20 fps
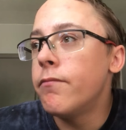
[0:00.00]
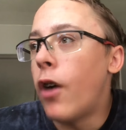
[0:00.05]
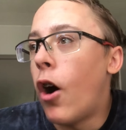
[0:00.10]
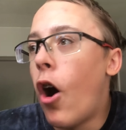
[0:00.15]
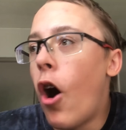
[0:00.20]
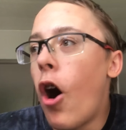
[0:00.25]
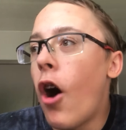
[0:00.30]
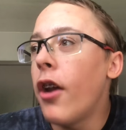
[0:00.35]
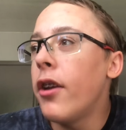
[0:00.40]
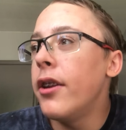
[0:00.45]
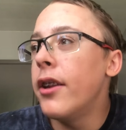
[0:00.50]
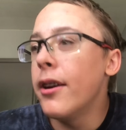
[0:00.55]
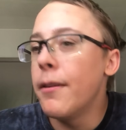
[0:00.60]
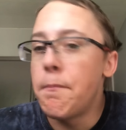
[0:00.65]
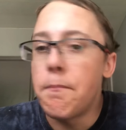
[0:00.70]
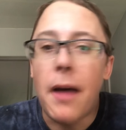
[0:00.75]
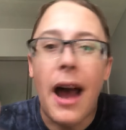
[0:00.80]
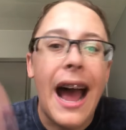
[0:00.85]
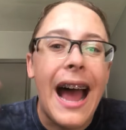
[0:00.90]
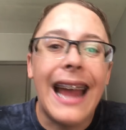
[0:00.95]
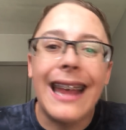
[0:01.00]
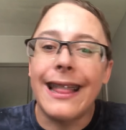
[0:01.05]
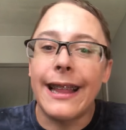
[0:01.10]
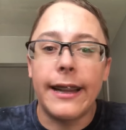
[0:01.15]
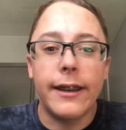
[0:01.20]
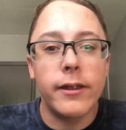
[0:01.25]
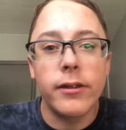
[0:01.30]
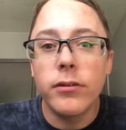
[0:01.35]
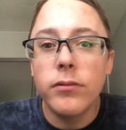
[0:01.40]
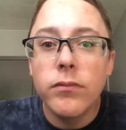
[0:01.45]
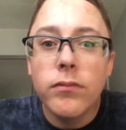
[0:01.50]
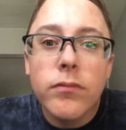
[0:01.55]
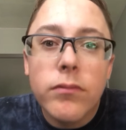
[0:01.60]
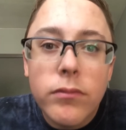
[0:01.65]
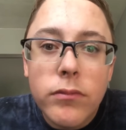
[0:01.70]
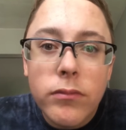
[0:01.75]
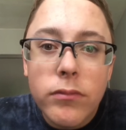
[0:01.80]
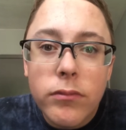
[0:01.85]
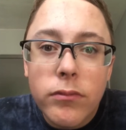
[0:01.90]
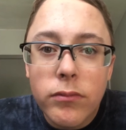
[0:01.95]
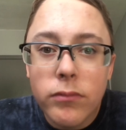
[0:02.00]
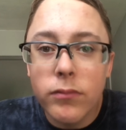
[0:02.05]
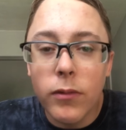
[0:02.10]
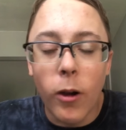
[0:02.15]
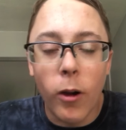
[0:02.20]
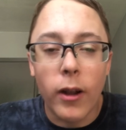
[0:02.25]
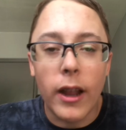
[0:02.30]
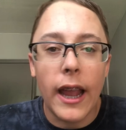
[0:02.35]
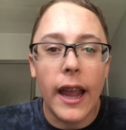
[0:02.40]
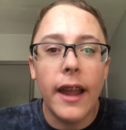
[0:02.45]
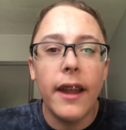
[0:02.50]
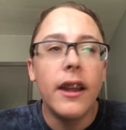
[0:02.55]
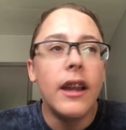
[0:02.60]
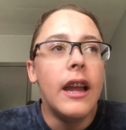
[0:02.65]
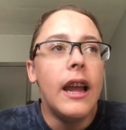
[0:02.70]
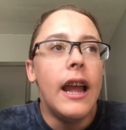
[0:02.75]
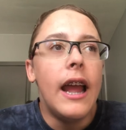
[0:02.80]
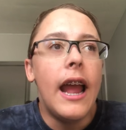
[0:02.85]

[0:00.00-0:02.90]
Honda Pilot, okay?